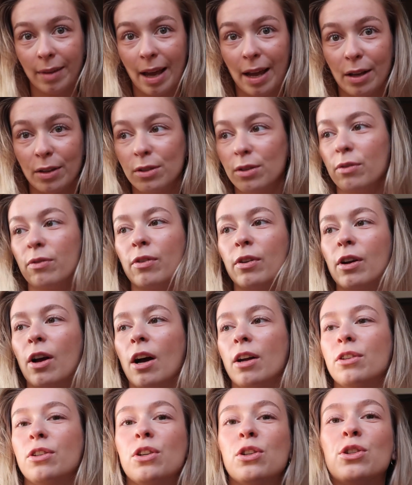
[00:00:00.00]
I also
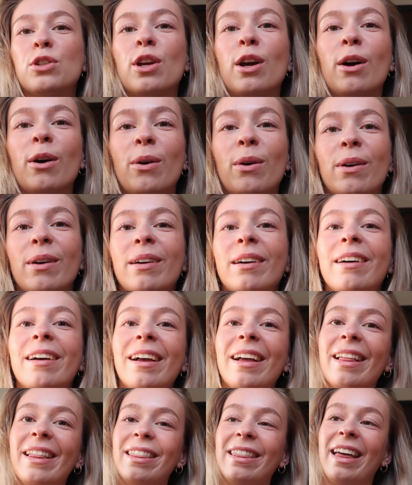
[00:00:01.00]
forgot to show
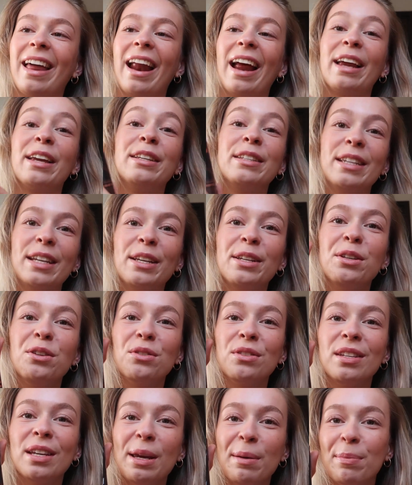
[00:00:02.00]
that I did
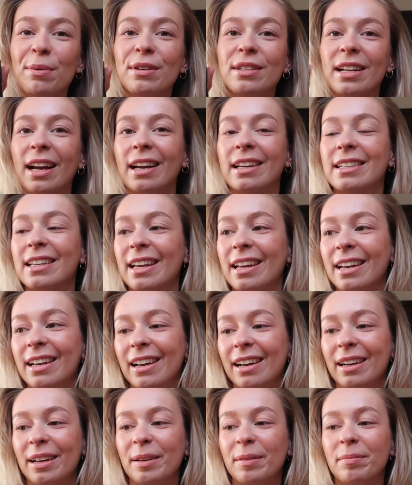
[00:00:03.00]
use heat protectant.
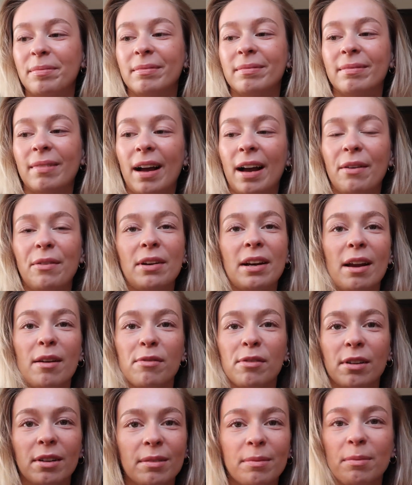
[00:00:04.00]
I would
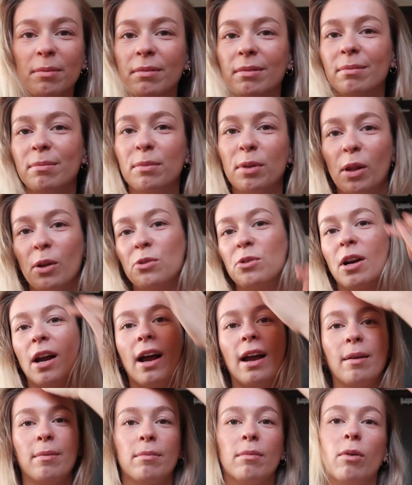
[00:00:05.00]
never blow
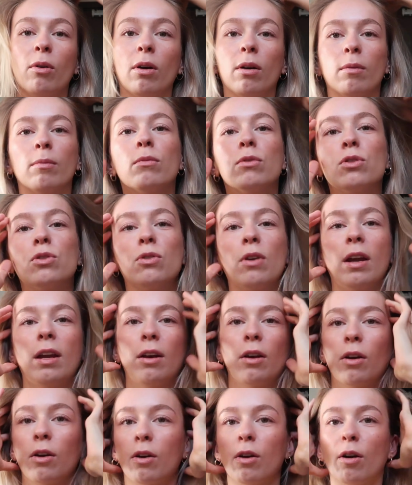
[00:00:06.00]
dry or
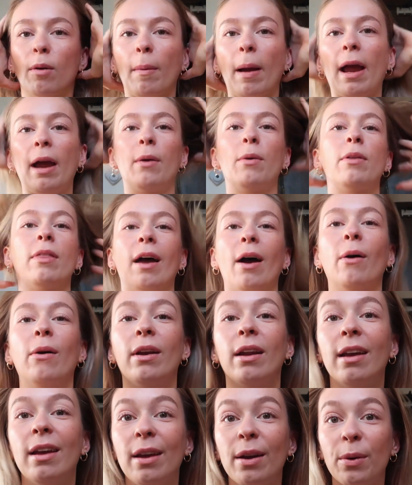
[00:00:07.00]
straighten or curl my hair
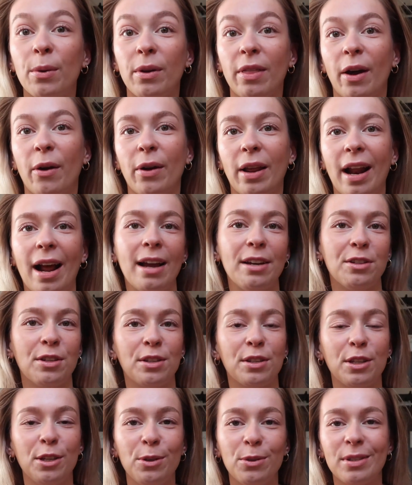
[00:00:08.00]
without it. I
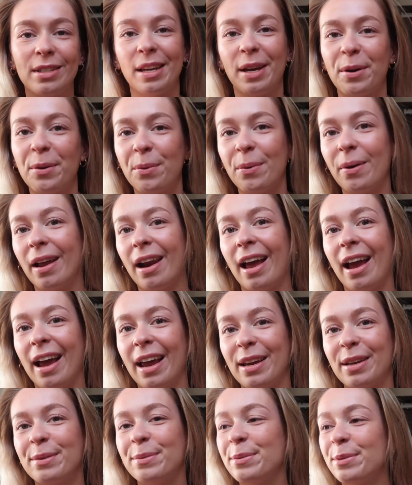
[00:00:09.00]
just used it when
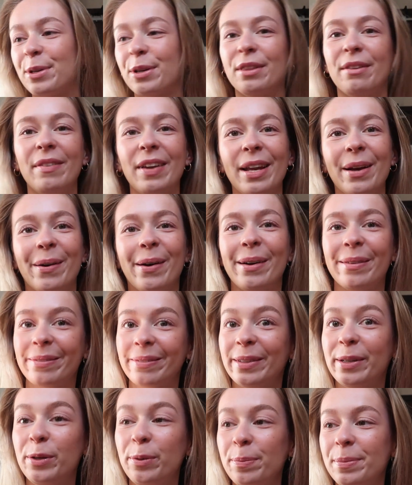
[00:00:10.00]
I turned the video off.
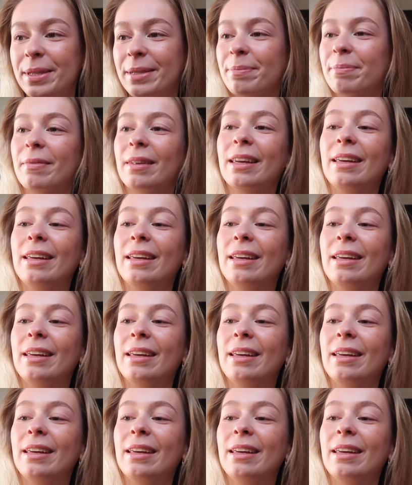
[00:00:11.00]
Oops.